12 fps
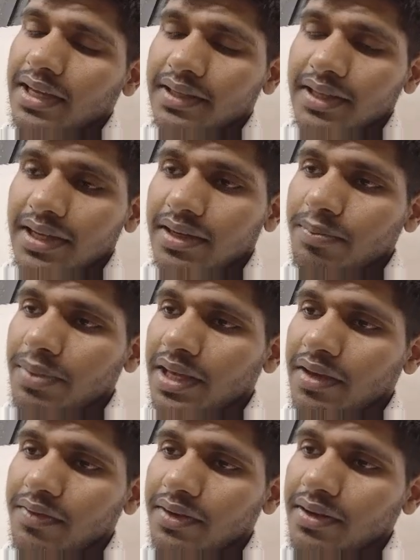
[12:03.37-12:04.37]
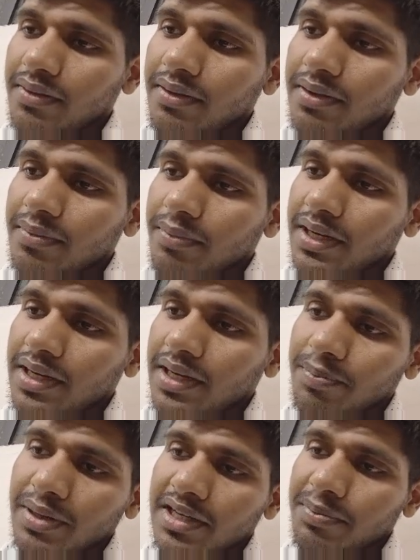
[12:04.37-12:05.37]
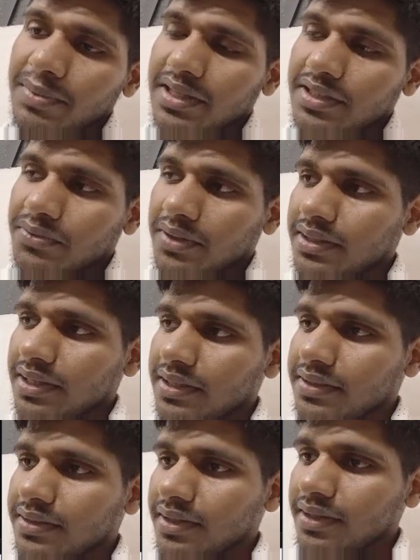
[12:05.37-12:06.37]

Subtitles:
that behavior, but it built me this one. Let's see.